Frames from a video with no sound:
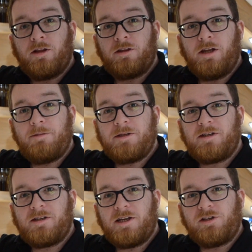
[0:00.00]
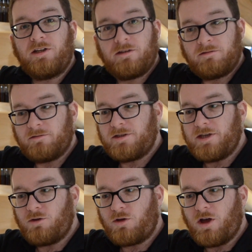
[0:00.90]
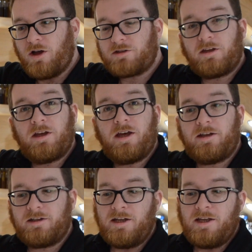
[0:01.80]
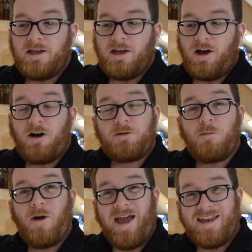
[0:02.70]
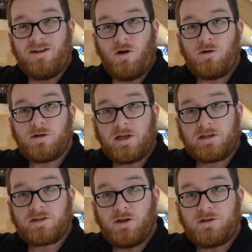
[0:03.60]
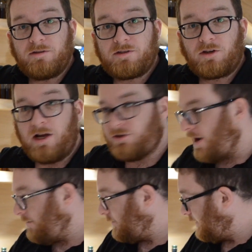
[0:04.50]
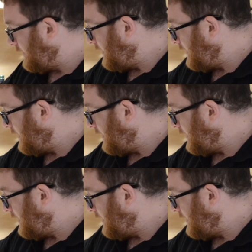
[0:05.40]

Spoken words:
the limited edition single cask Ardmore 8-year-old, exclusive to Great Dramas,